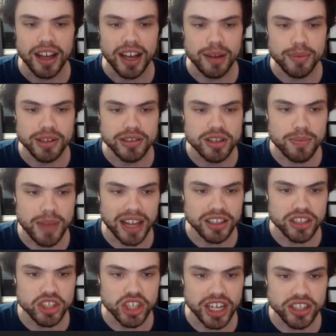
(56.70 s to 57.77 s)
There's the
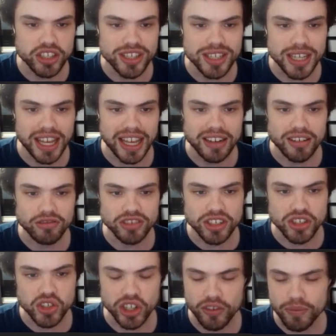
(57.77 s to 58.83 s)
balance changes and
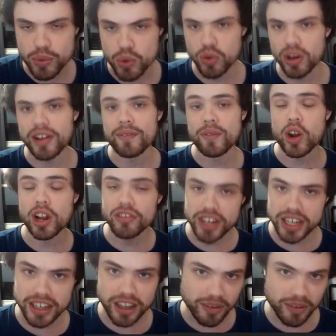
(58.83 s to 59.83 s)
reserve pool. I've already done a